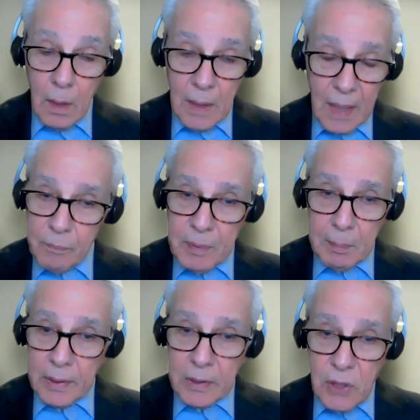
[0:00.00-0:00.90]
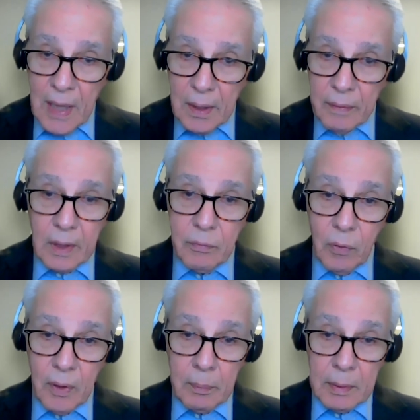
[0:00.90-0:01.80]
A lot of people in China,
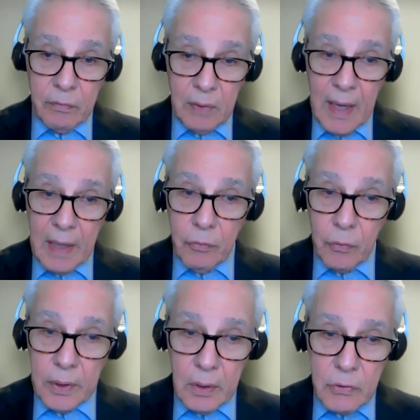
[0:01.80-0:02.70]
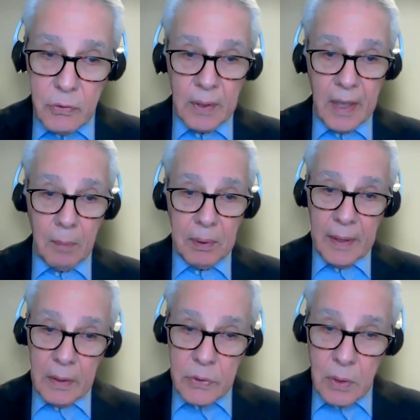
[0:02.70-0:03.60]
therefore, had been flying for years on
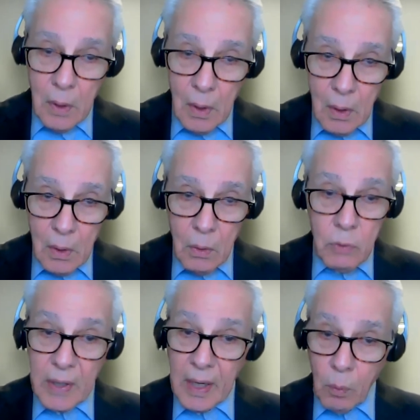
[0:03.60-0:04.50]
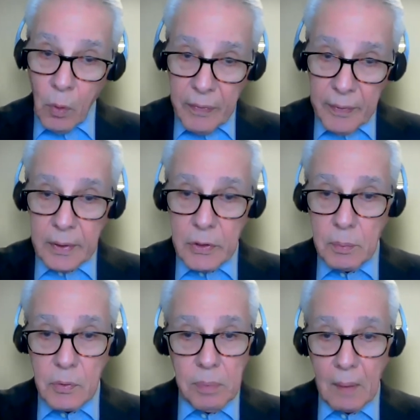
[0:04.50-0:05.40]
airplanes whose airworthiness
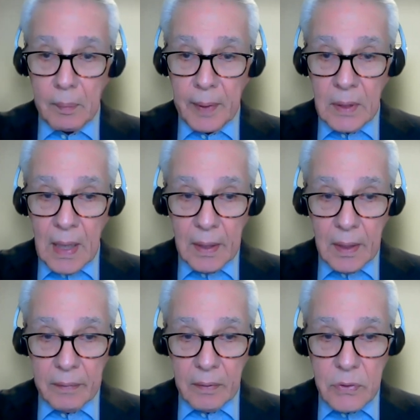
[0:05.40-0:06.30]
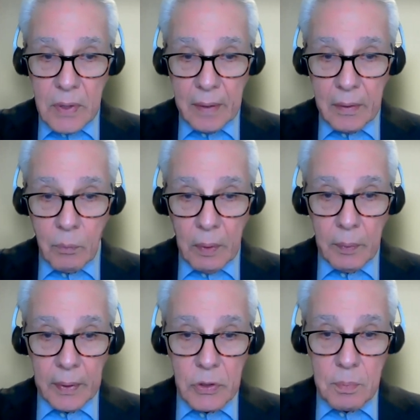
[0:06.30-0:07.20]
was probably not at the standard we
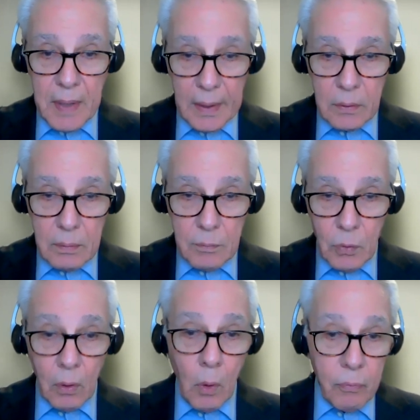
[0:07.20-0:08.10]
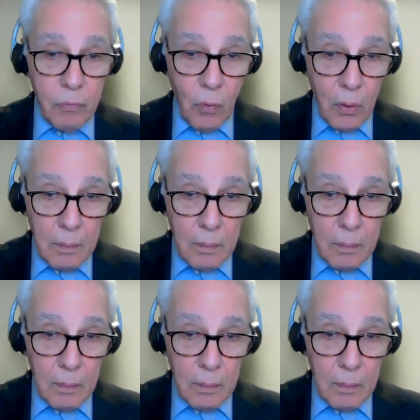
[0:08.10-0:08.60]
would expect or hope for.